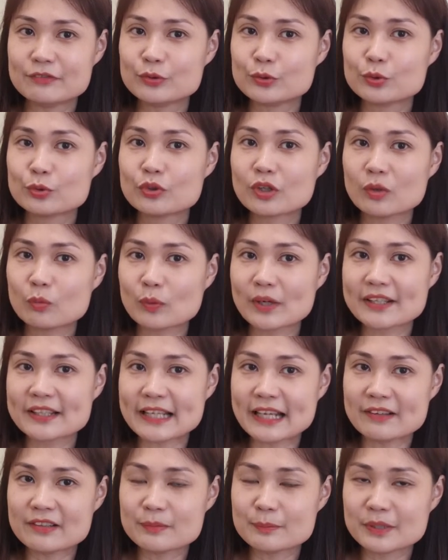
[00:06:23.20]
you do not want
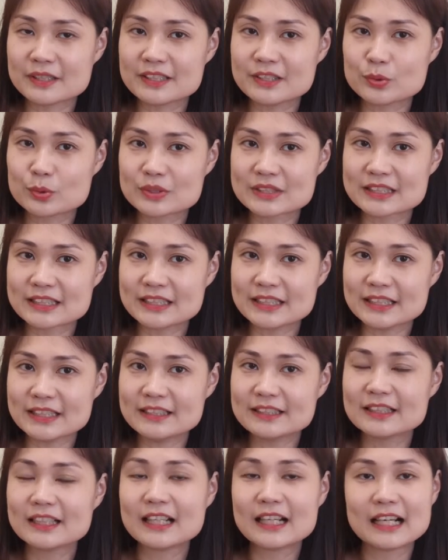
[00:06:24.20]
anybody to see
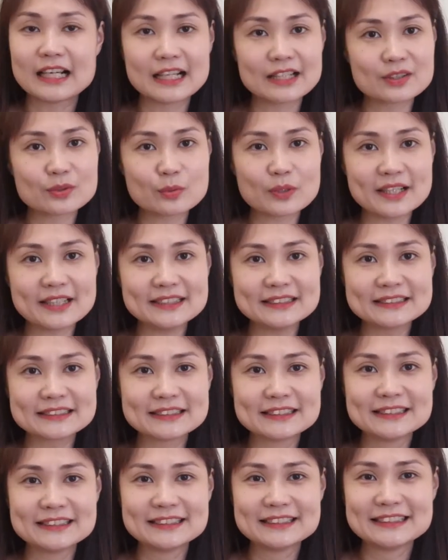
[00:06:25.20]
it. Otherwise,
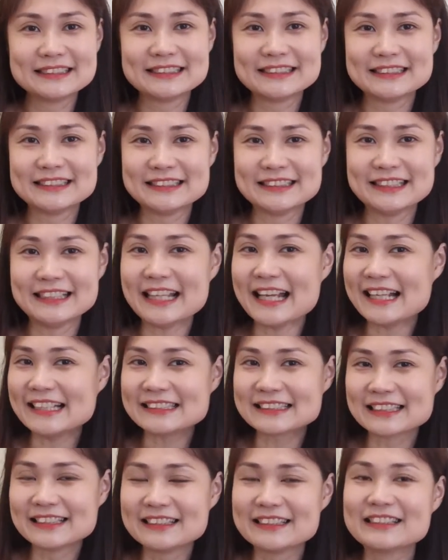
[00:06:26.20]
it
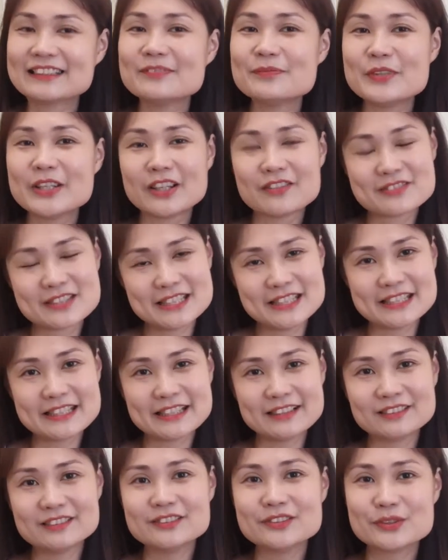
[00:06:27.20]
adds a little bit of
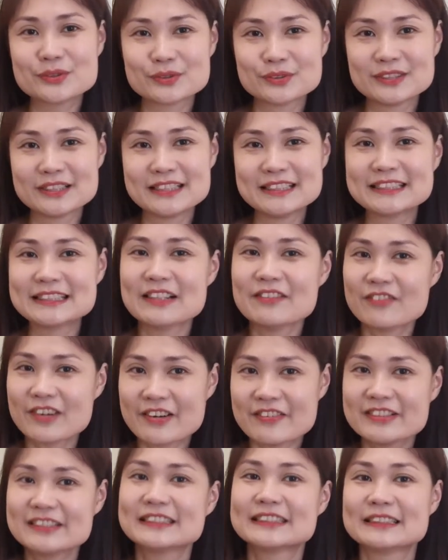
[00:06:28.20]
detail to this
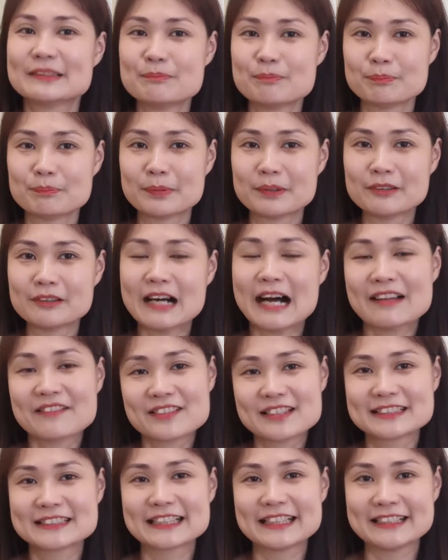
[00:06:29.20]
very simple,
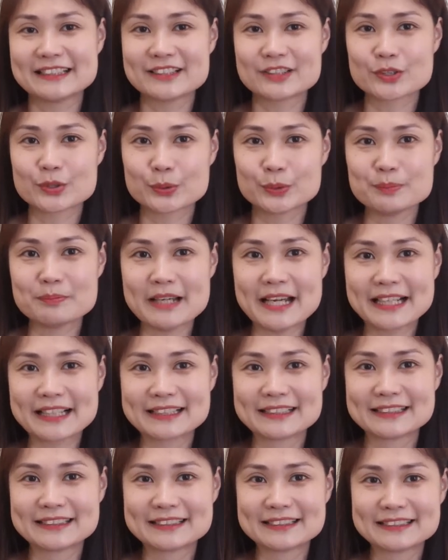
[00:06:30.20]
understated tote bag.
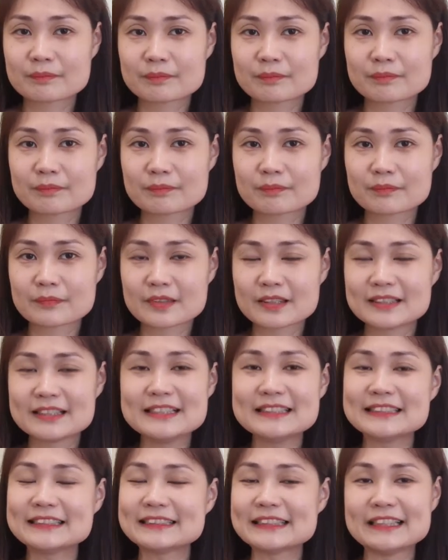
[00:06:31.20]

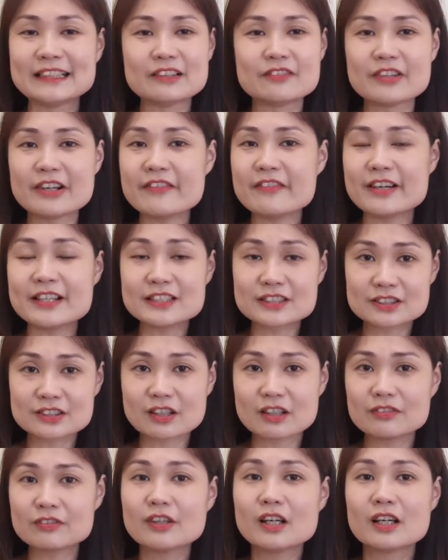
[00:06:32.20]
This is in a very
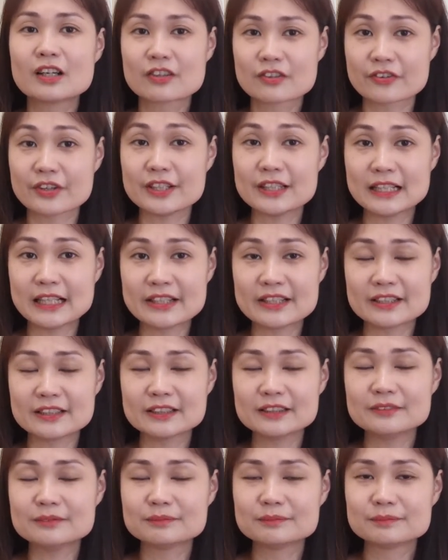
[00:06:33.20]
soft green leather.